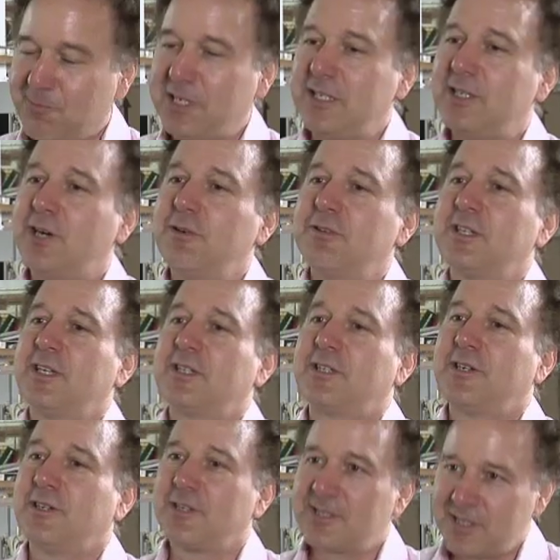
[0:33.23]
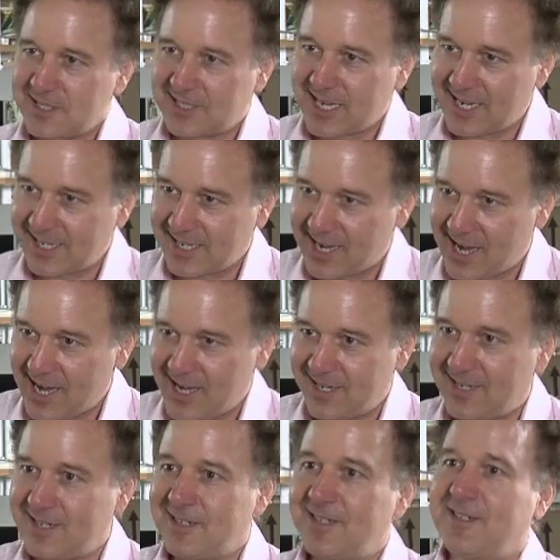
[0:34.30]
We know that the Earth is getting
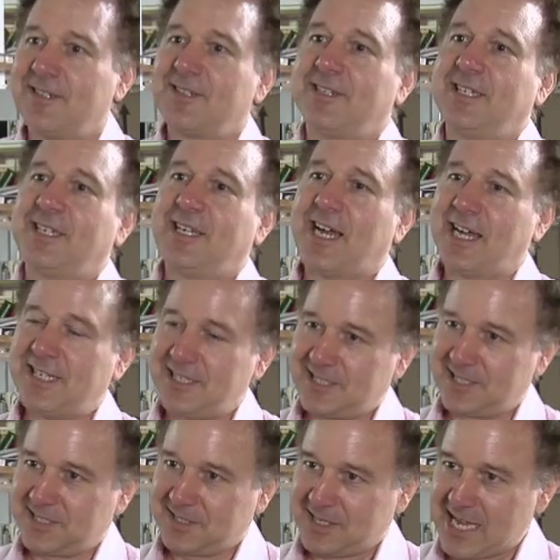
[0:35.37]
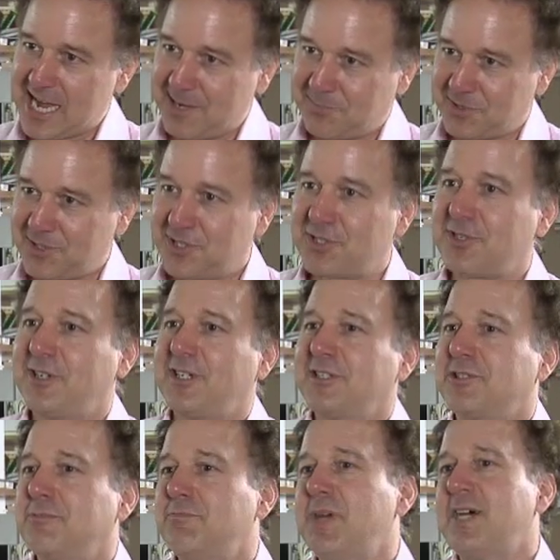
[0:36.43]
hotter, the ice caps are
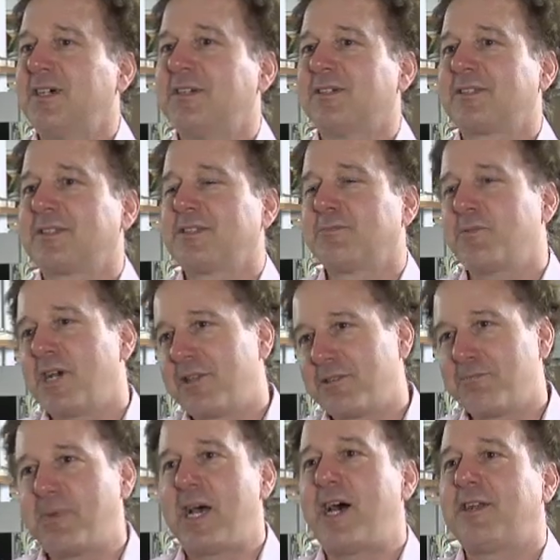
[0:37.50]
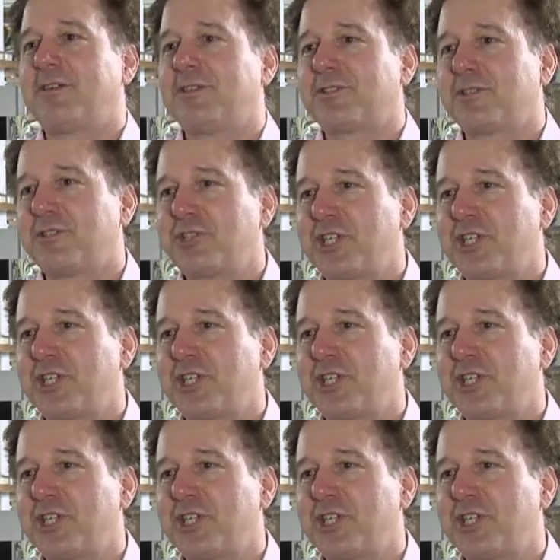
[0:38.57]
starting to melt, the weather patterns are